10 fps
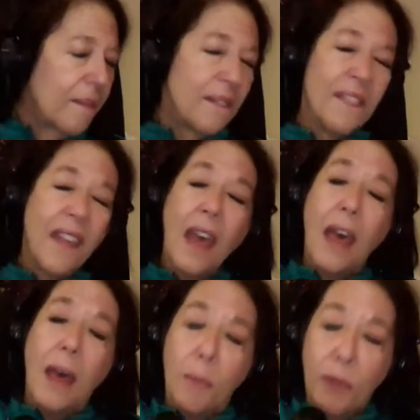
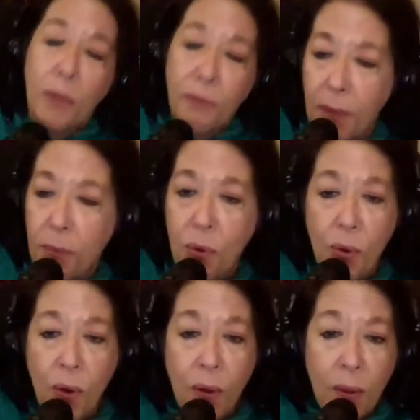But
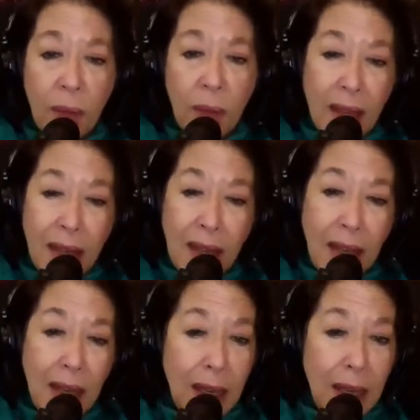February
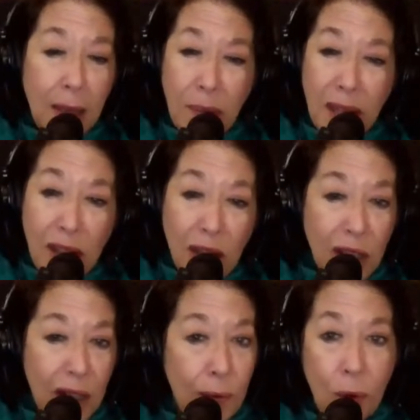made me
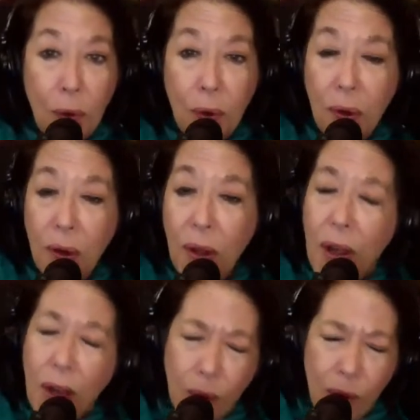shiver
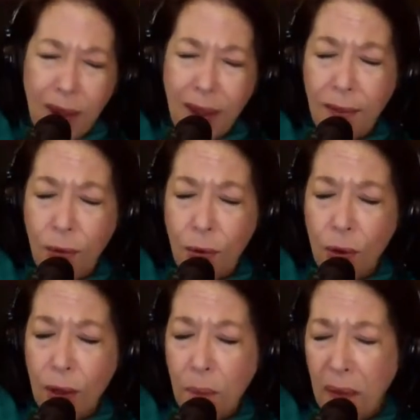with
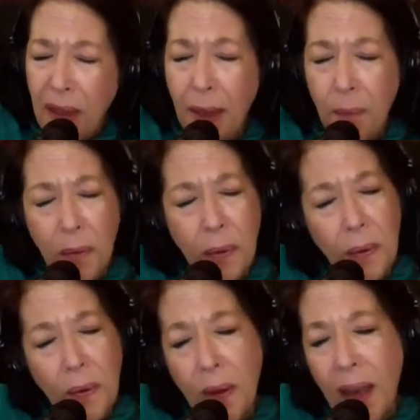every
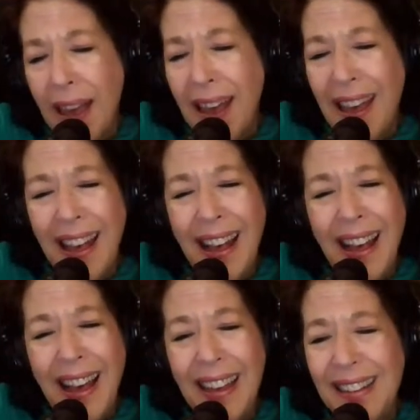paper
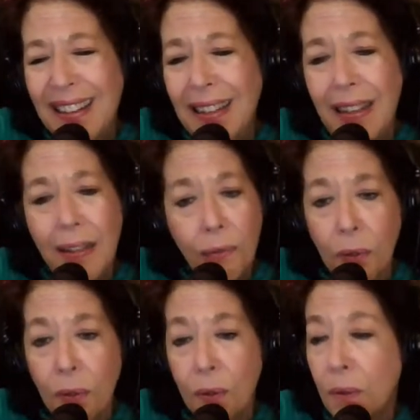I
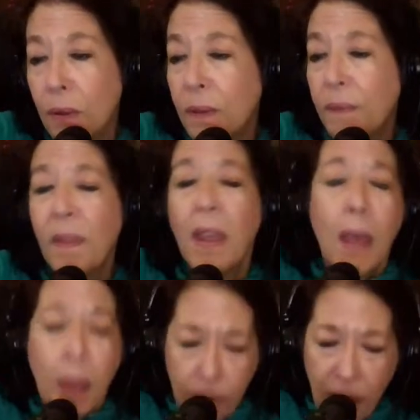delivered.
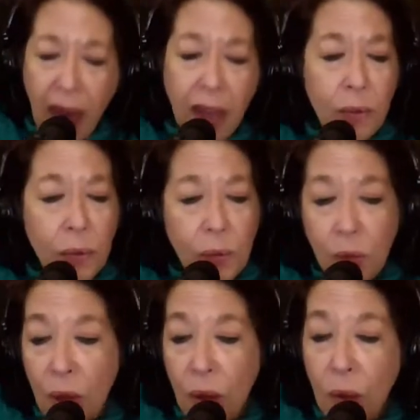
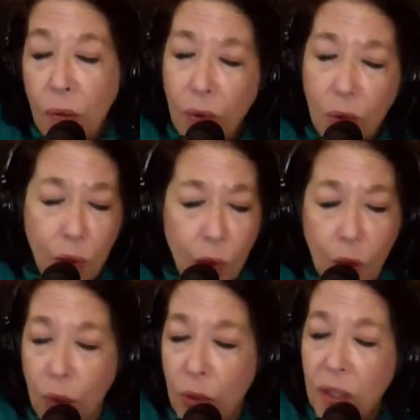Patterns on the
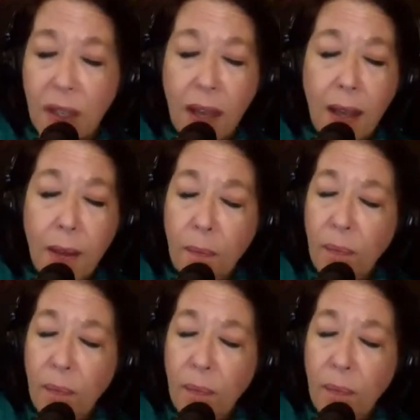doorstep,